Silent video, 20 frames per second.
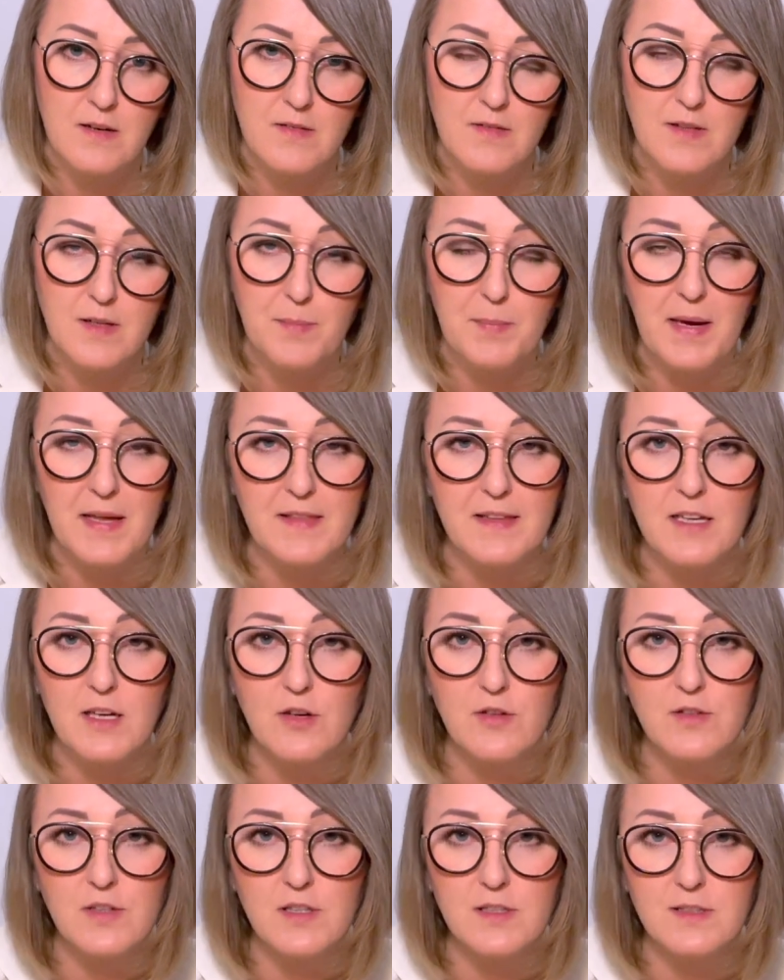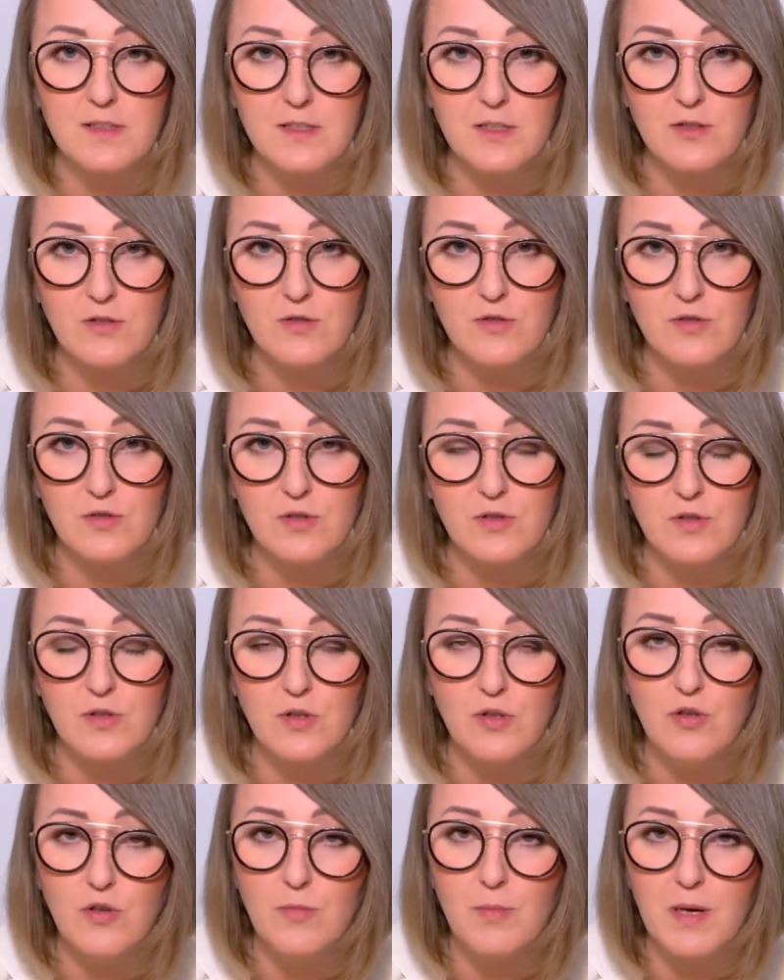Depending on the institution,
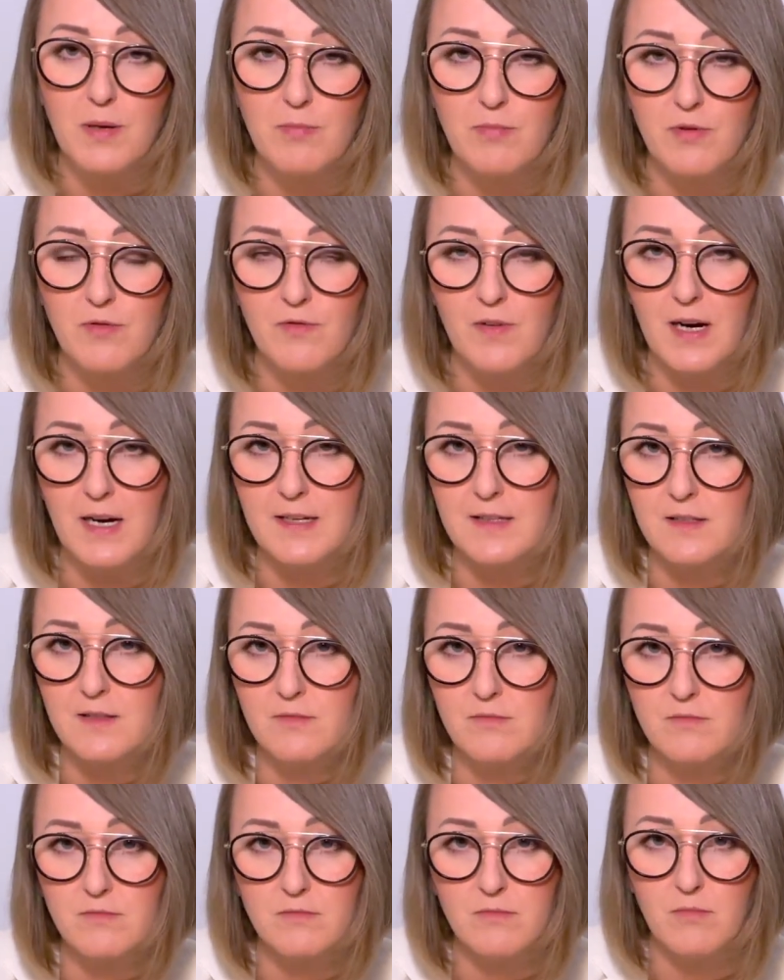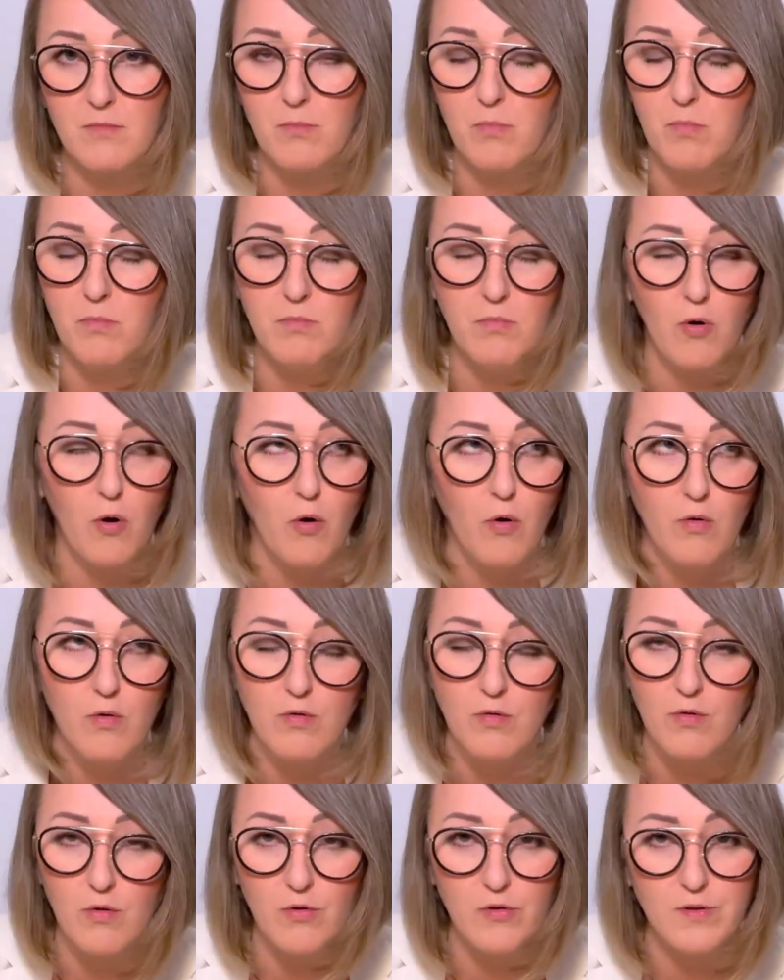you may provide
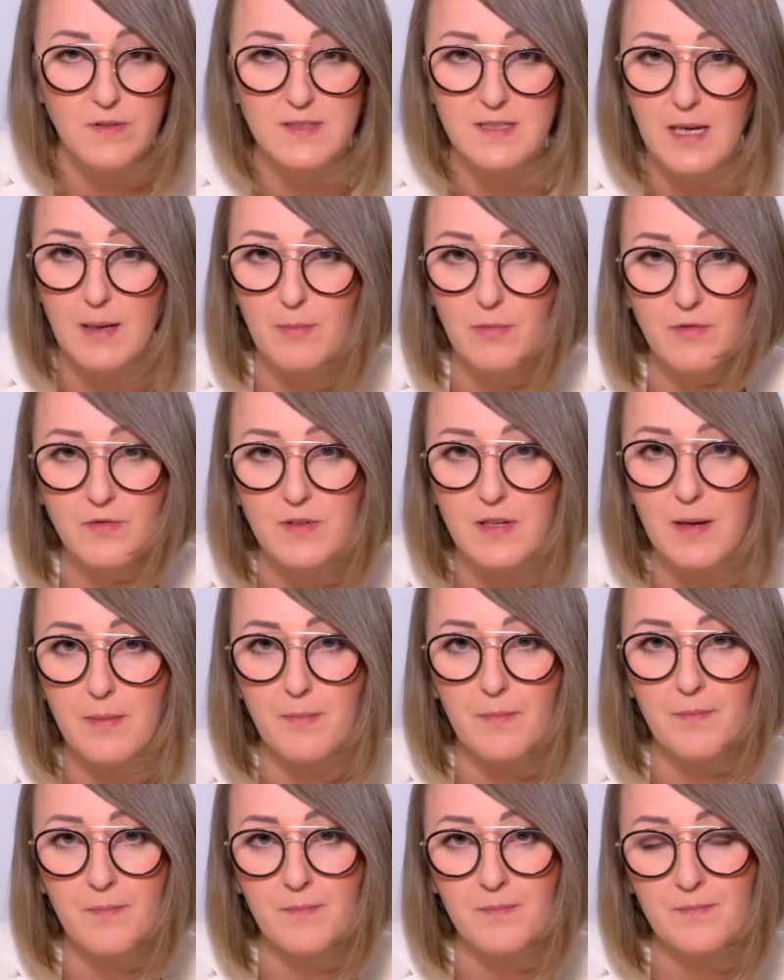all or some of them.